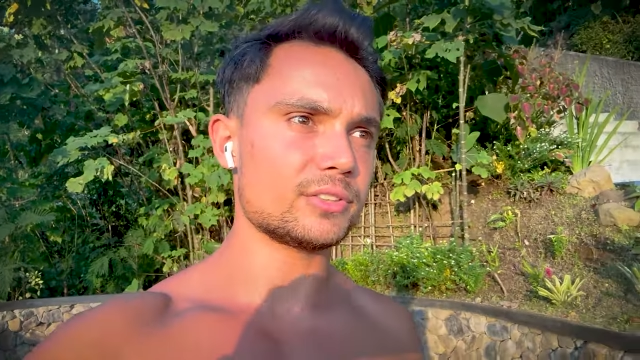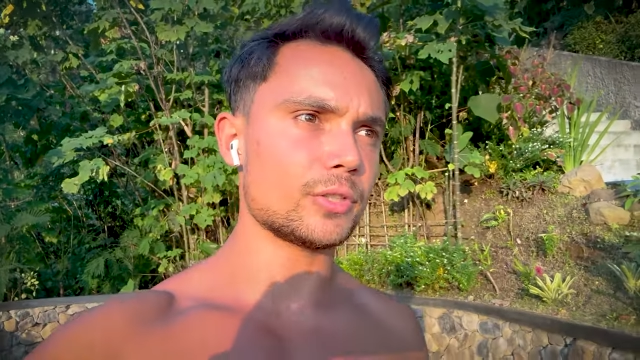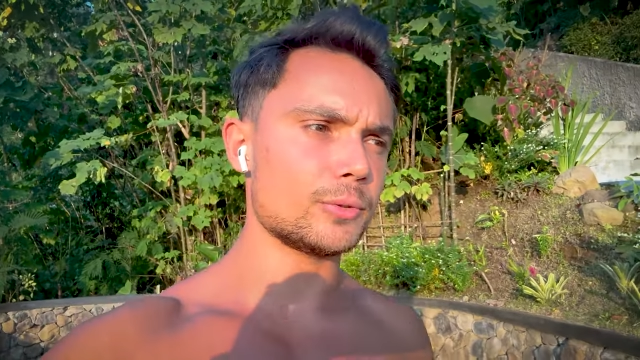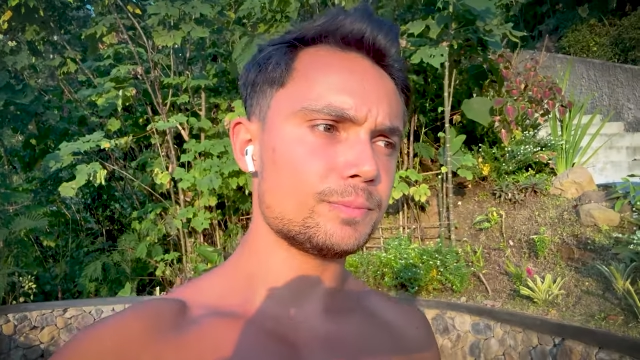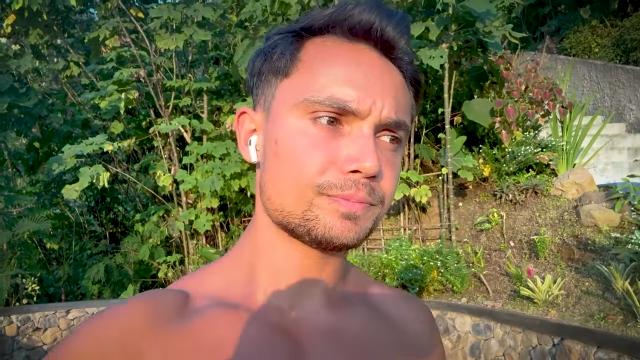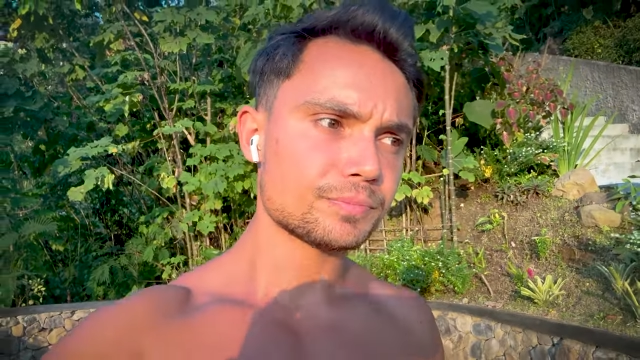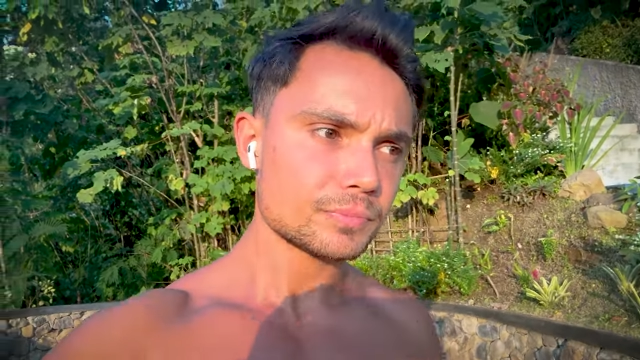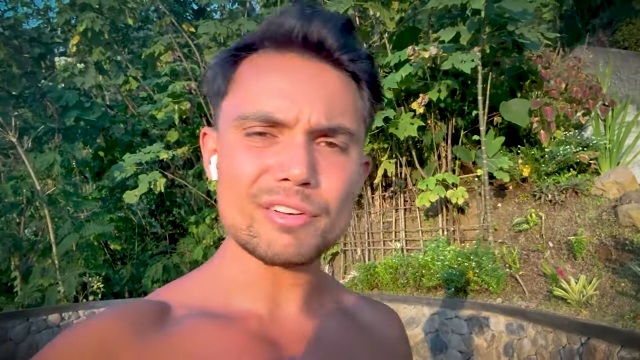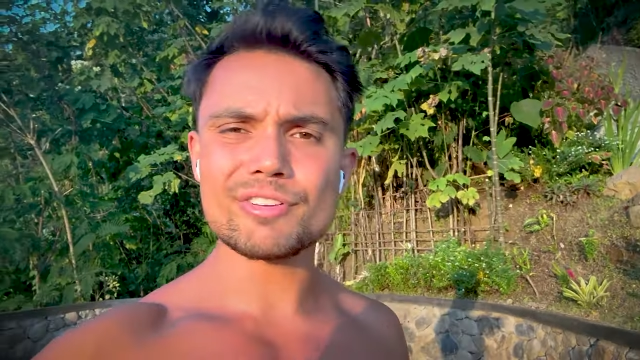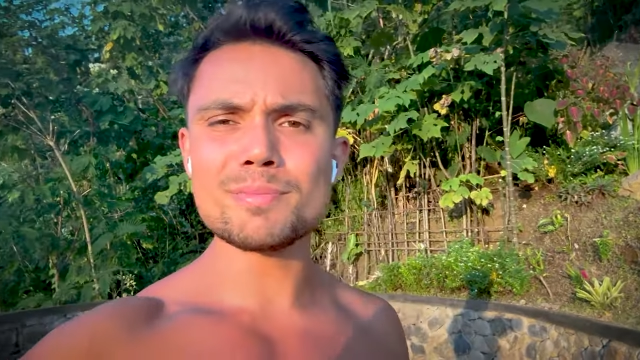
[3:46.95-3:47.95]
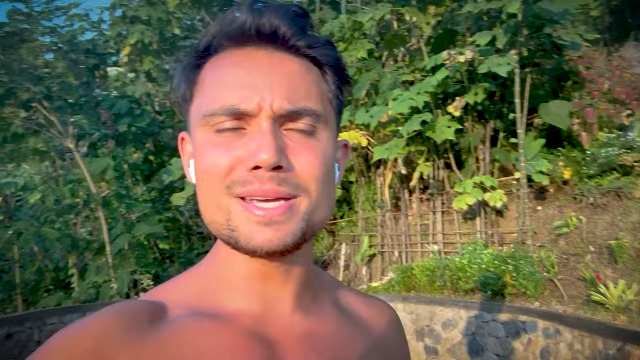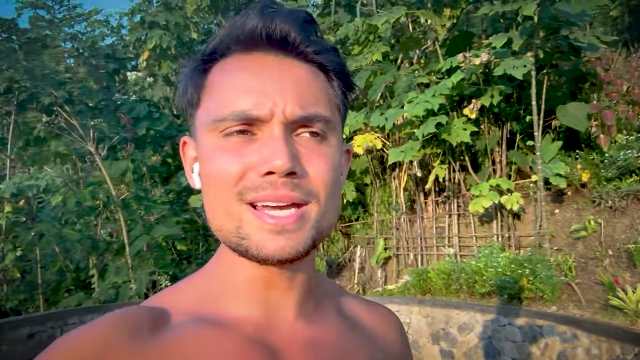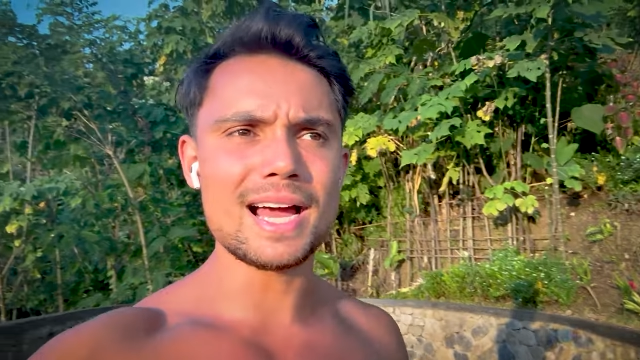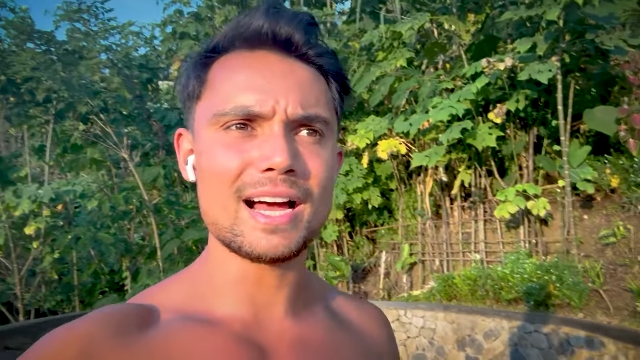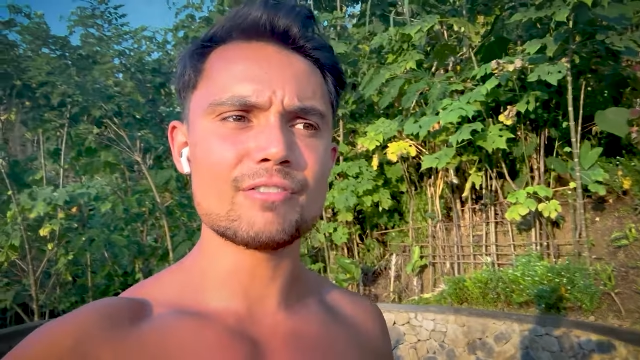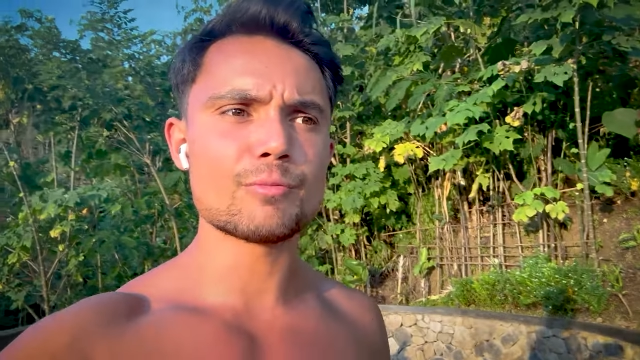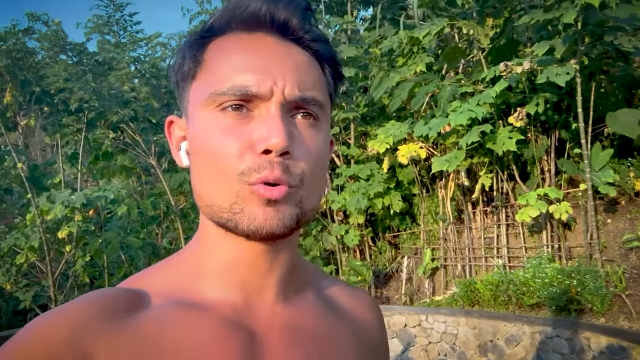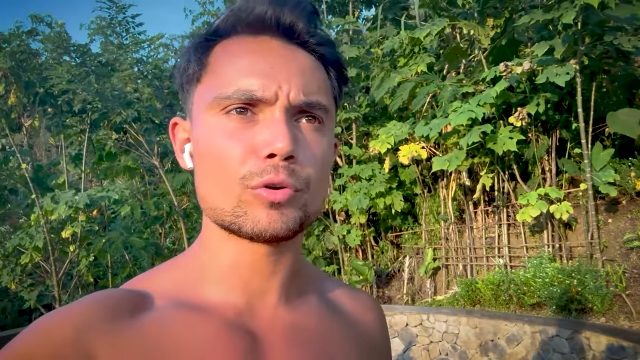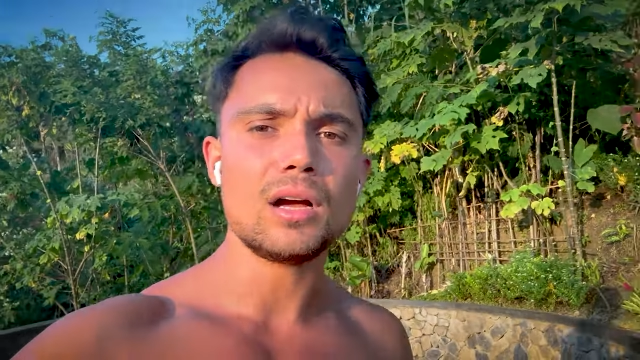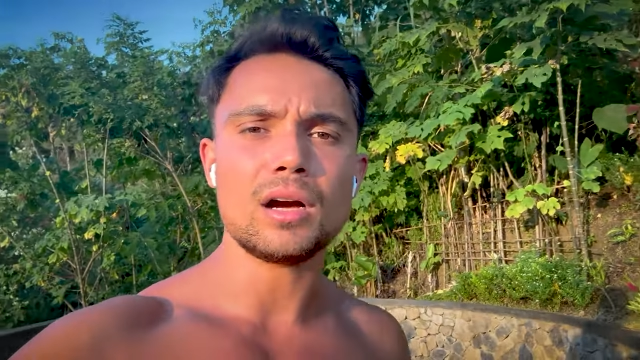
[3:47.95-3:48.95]
So for me, I have
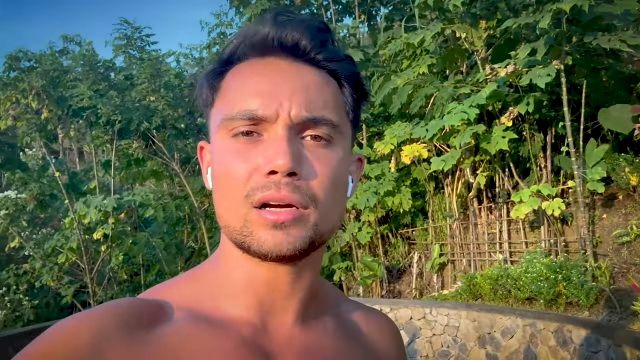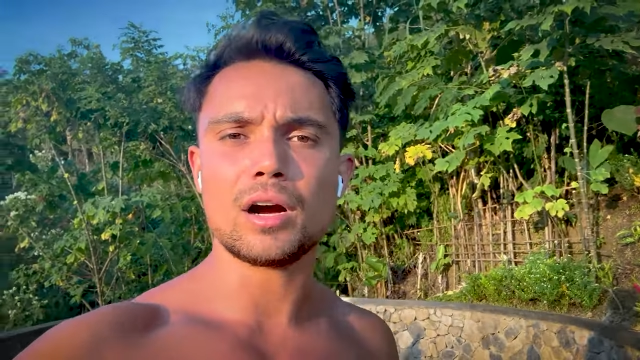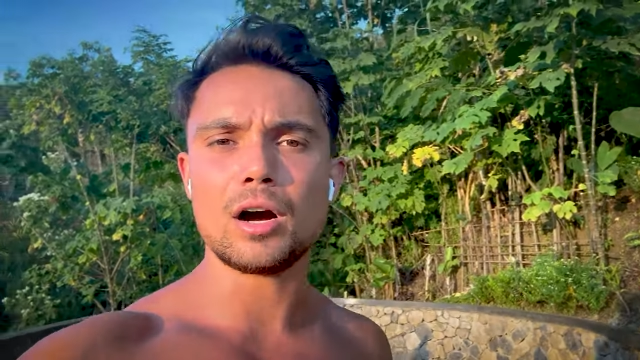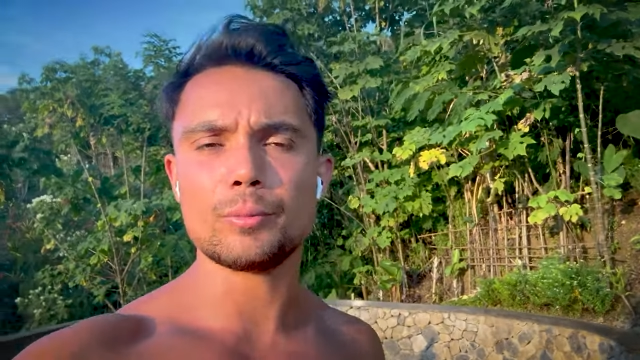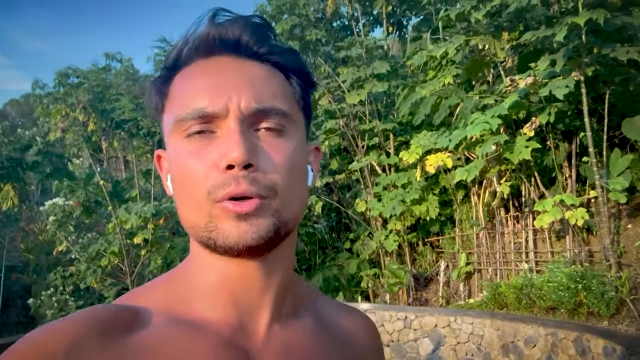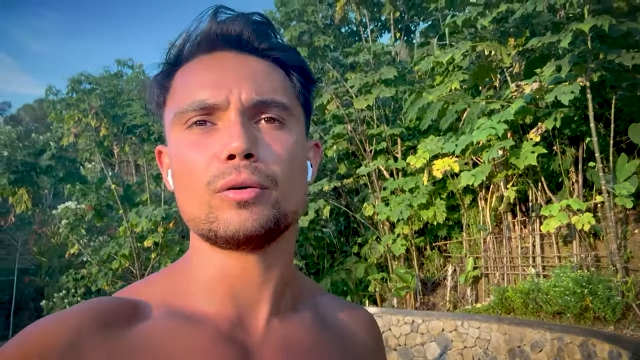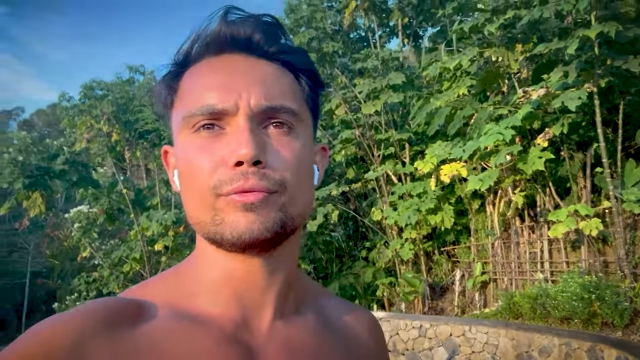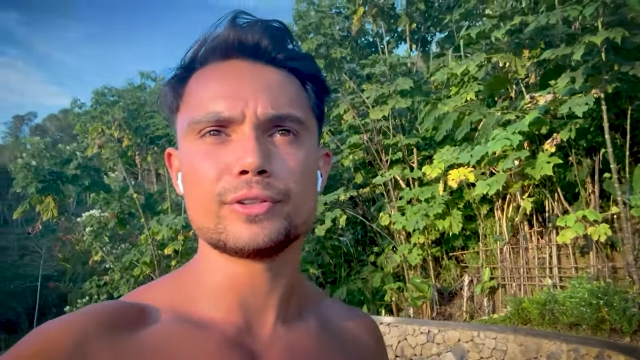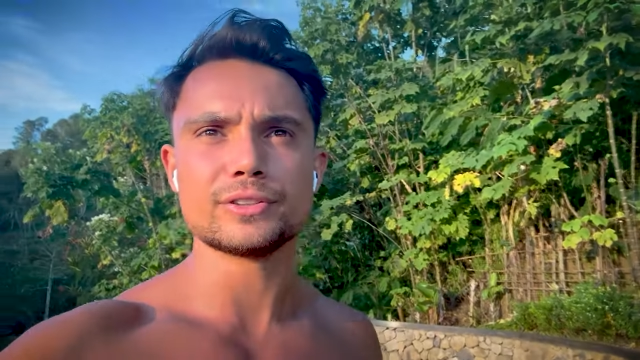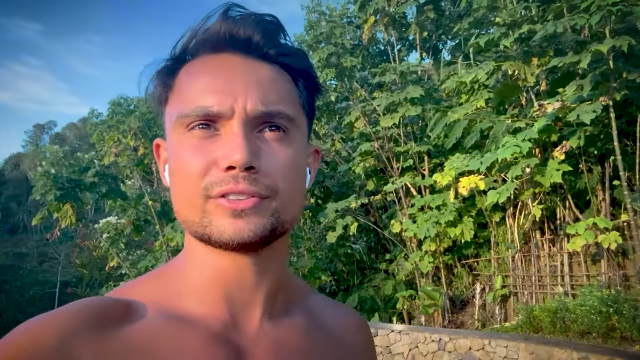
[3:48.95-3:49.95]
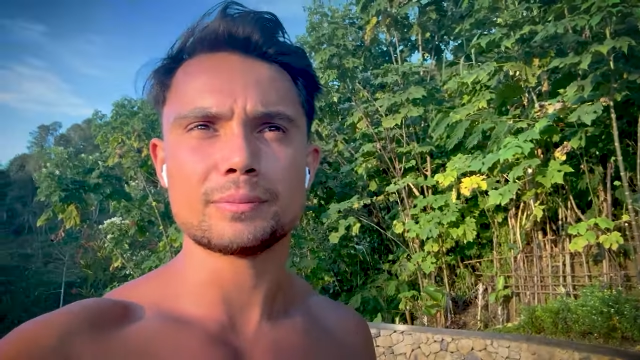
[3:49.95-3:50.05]
more of a calm confidence.